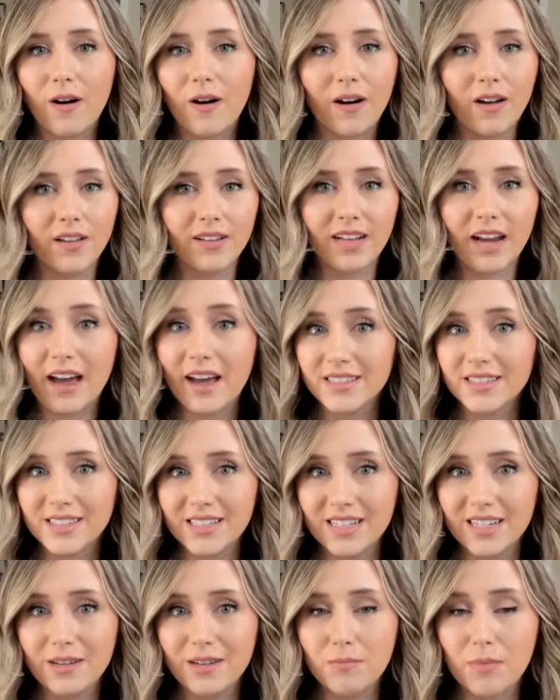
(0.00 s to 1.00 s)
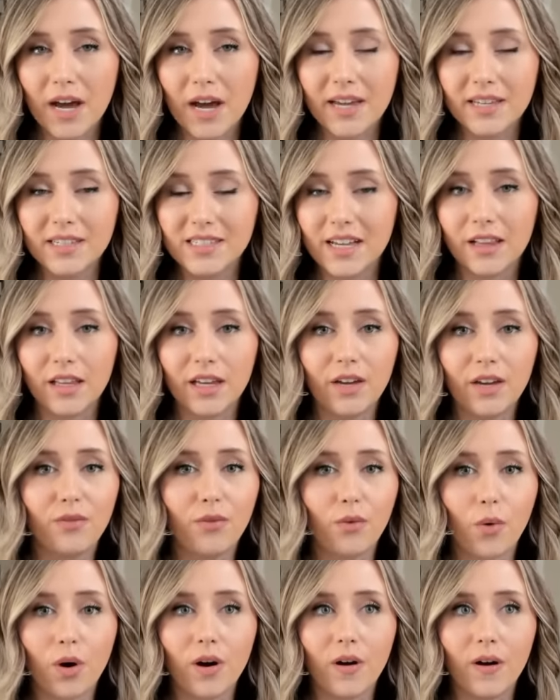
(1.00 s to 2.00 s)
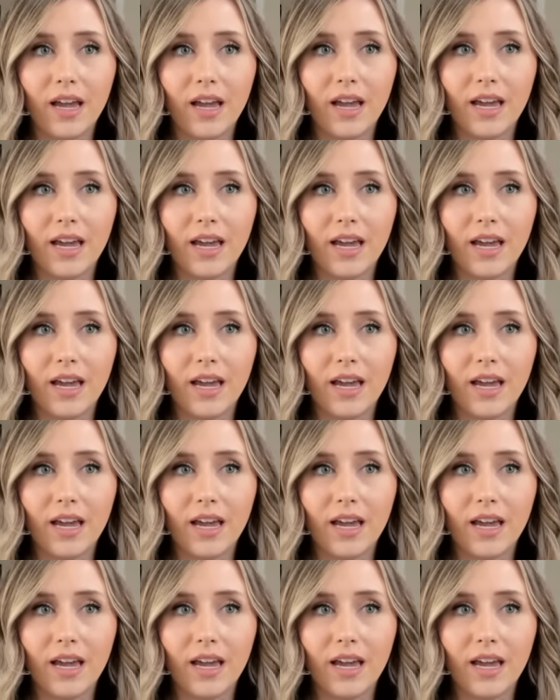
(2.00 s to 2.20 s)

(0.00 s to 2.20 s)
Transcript: on Etsy by selling for